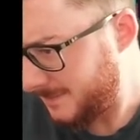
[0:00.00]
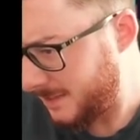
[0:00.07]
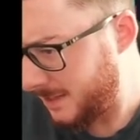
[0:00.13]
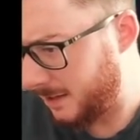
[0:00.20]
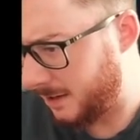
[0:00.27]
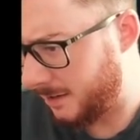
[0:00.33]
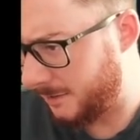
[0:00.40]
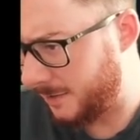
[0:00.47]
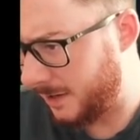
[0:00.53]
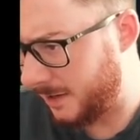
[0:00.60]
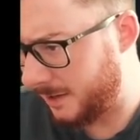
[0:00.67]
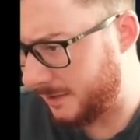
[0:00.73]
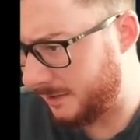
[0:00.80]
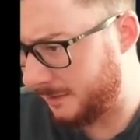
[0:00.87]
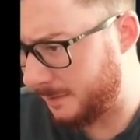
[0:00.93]
of
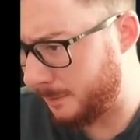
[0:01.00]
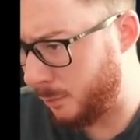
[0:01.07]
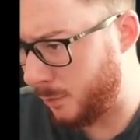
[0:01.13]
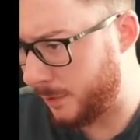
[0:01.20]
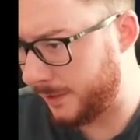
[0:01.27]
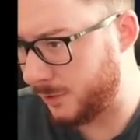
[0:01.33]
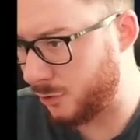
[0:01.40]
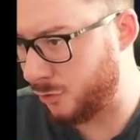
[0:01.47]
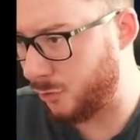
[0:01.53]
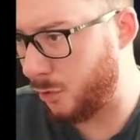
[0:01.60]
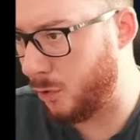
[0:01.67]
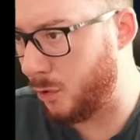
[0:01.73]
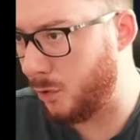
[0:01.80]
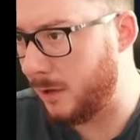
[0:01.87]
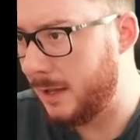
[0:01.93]
the point of
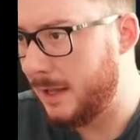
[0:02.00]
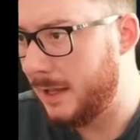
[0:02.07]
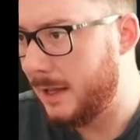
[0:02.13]
control,